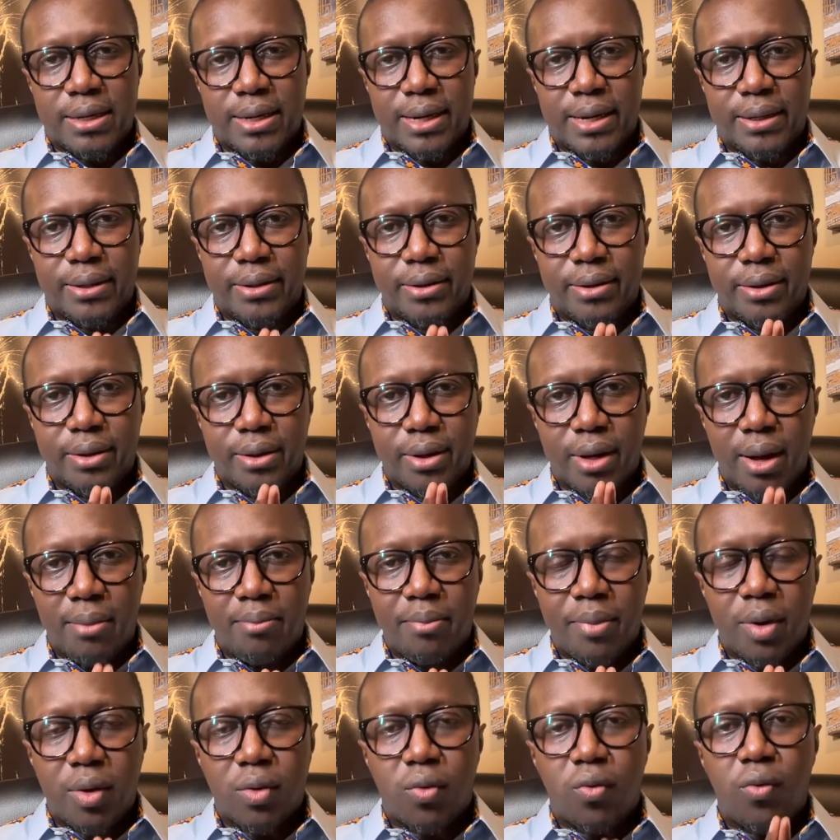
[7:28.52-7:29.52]
that the
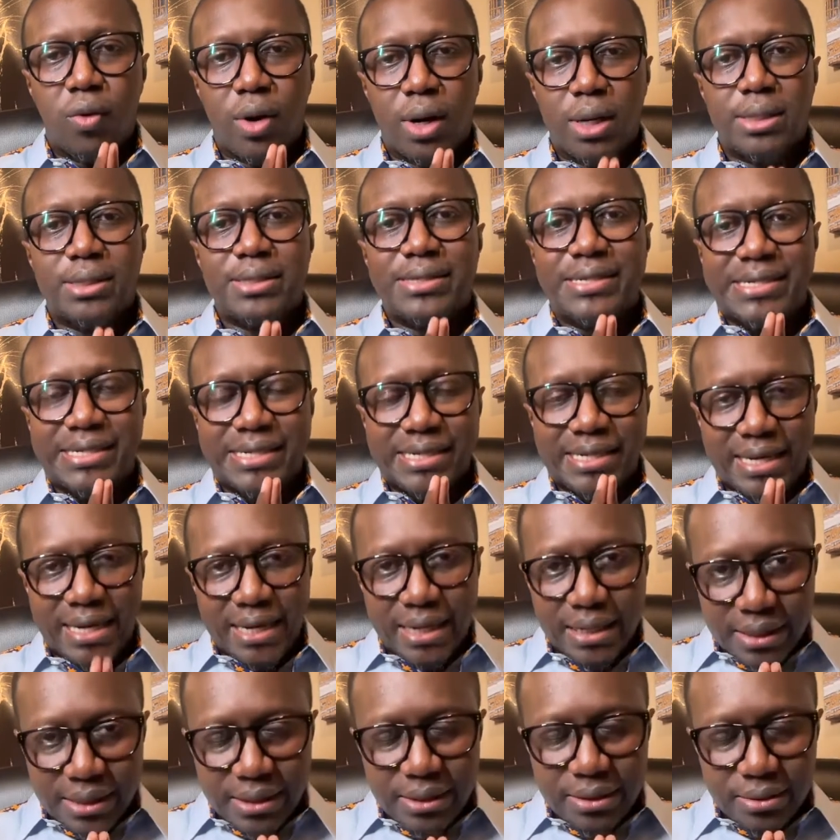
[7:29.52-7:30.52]
number one
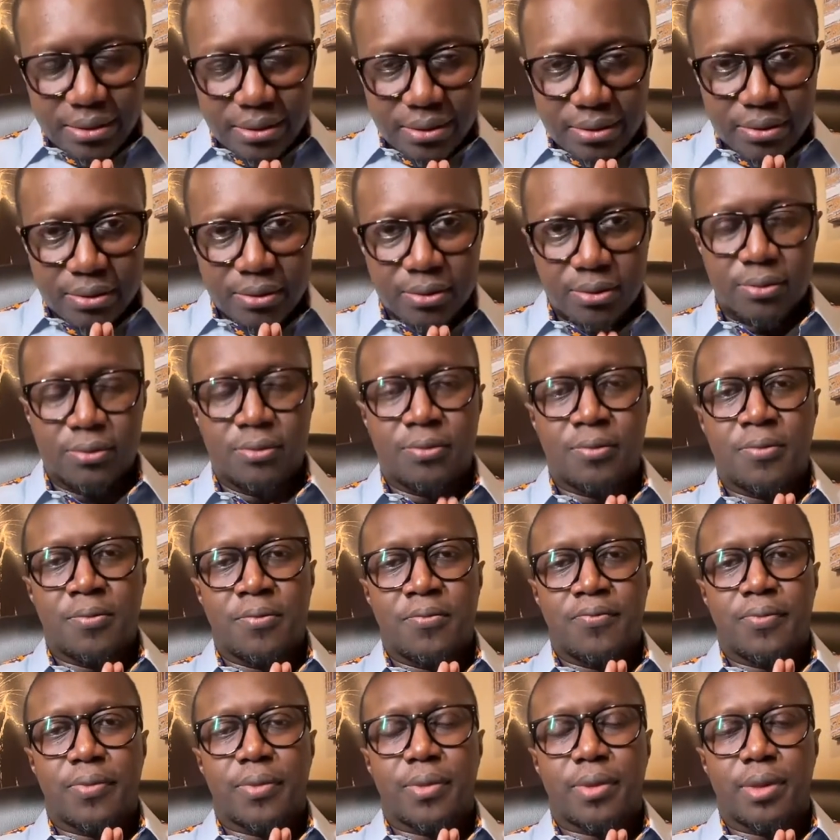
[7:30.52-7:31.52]
skill
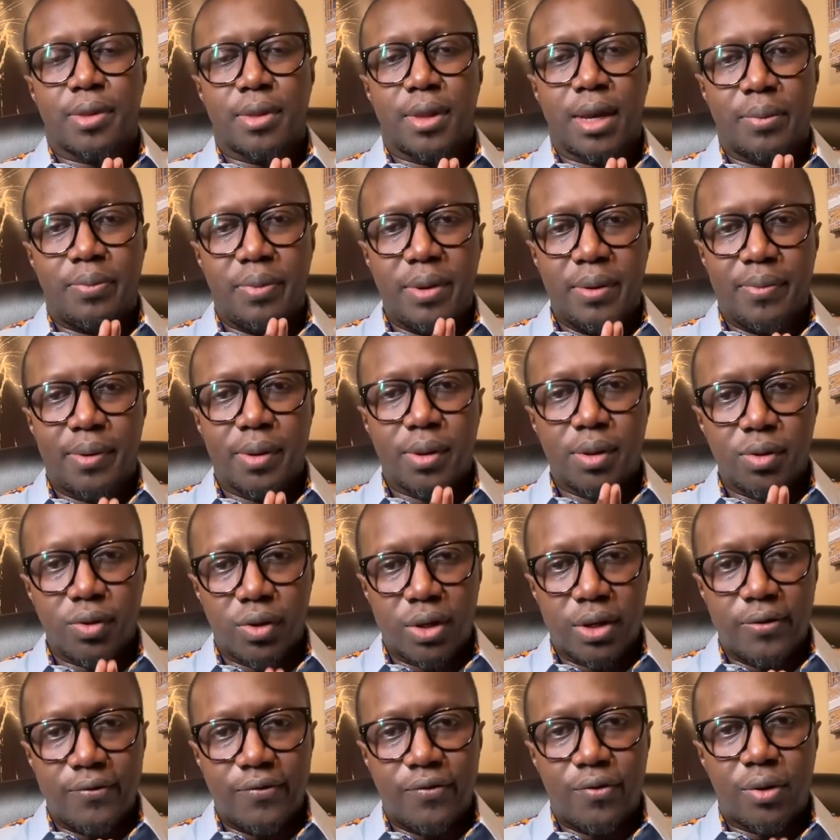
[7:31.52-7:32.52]
that people are
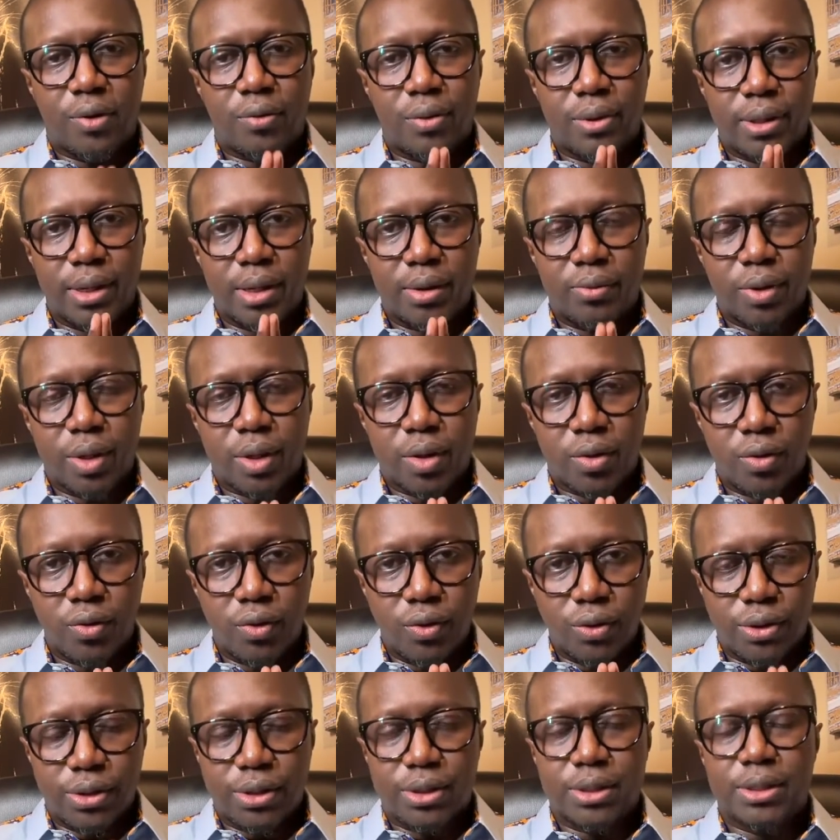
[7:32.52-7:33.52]
looking for when they
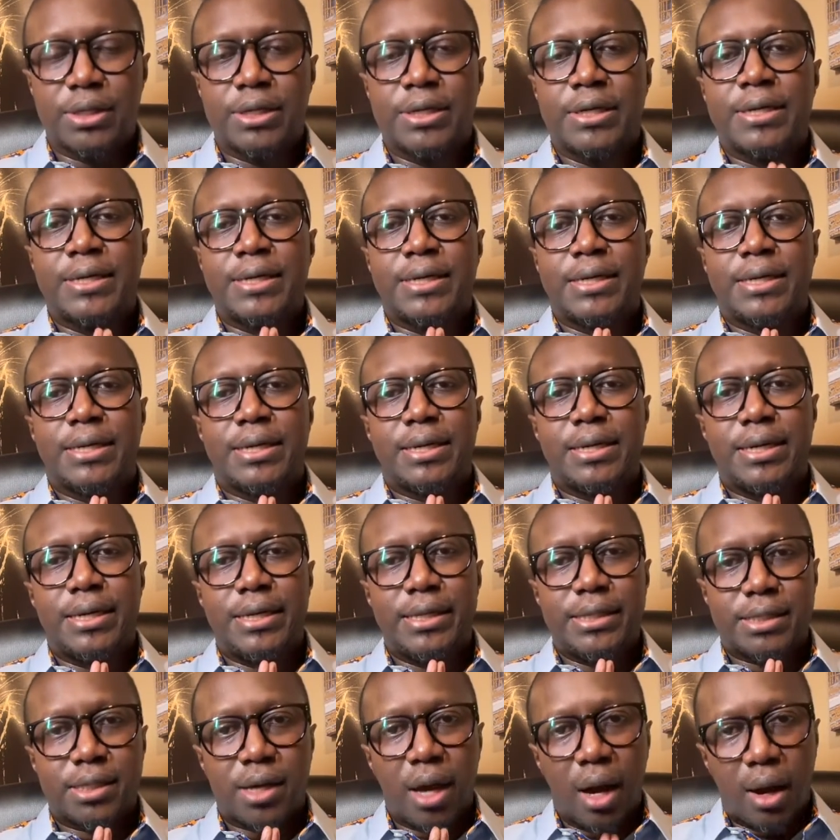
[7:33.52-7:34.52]
recruit
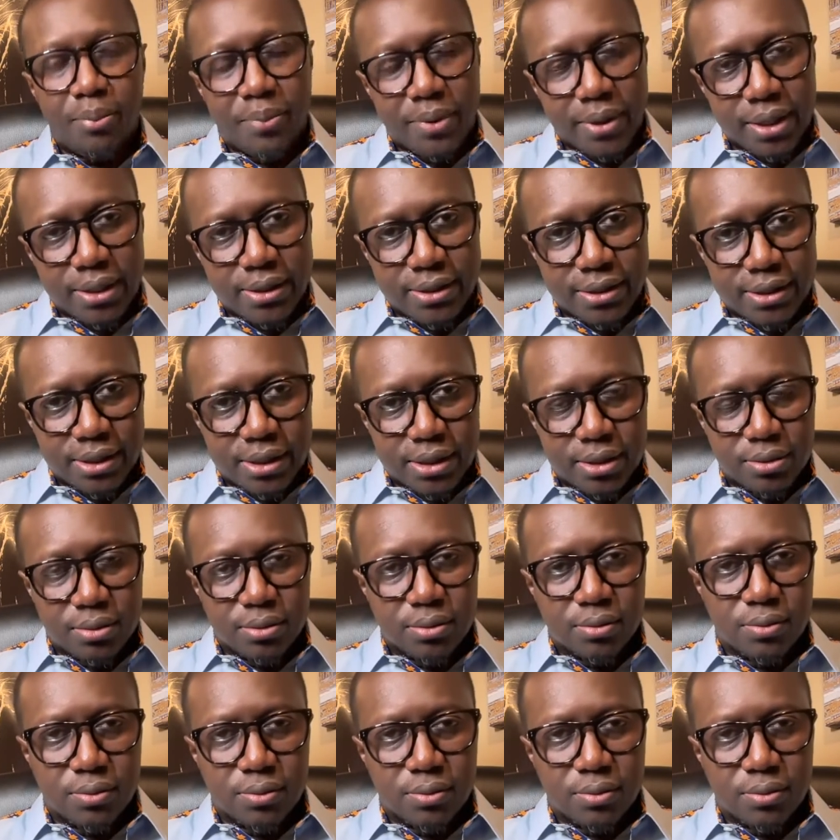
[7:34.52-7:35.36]
is competency.